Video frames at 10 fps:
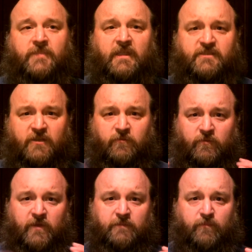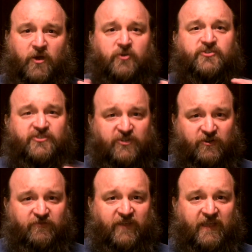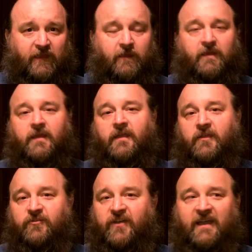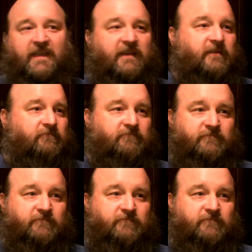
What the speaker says: So per serving, you're talking,